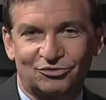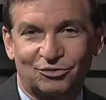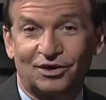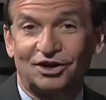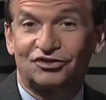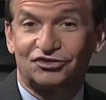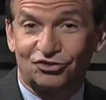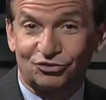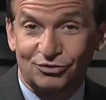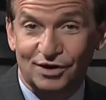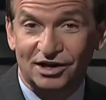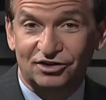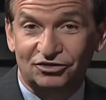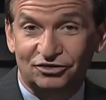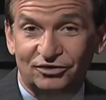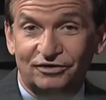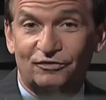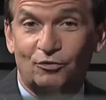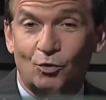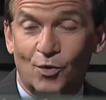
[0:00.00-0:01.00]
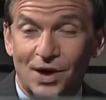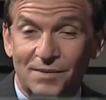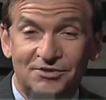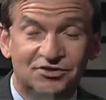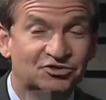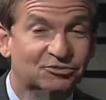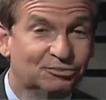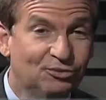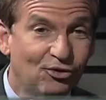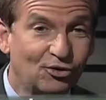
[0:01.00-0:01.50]
well as Director of
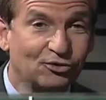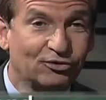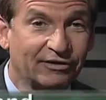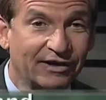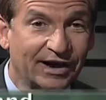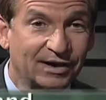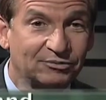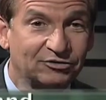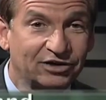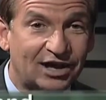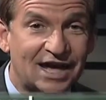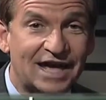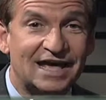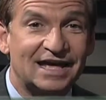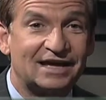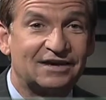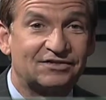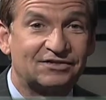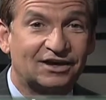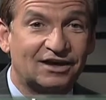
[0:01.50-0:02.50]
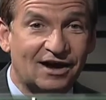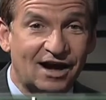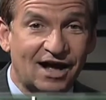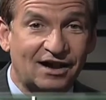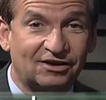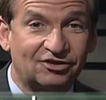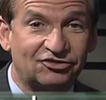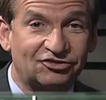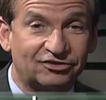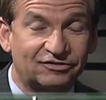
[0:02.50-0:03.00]
Women's Programs in the
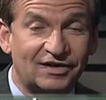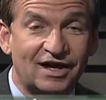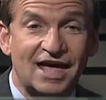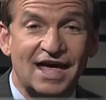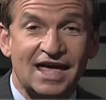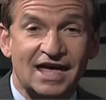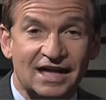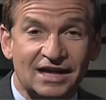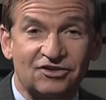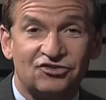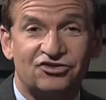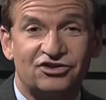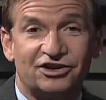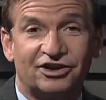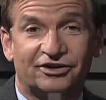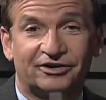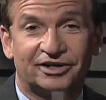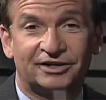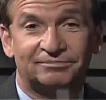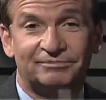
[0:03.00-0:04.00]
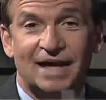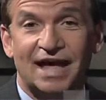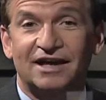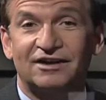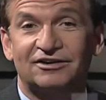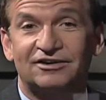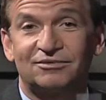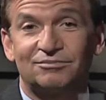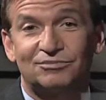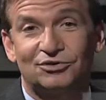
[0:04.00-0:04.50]
College of engineering
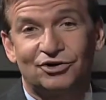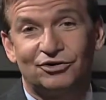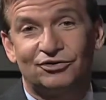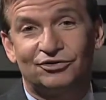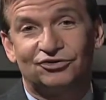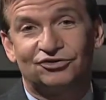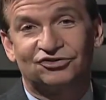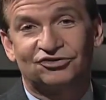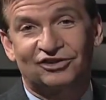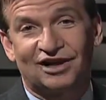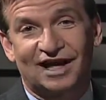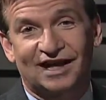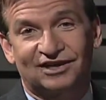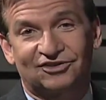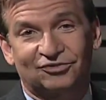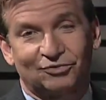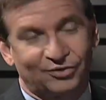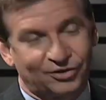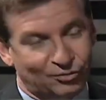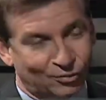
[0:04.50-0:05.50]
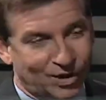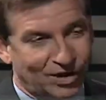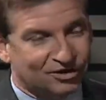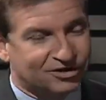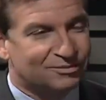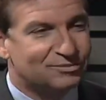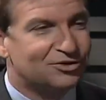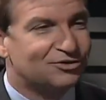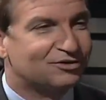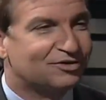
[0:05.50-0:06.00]
and computer science. I want to
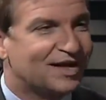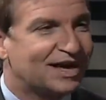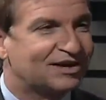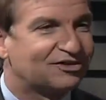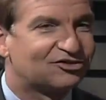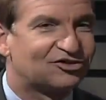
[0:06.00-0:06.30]
welcome you thank you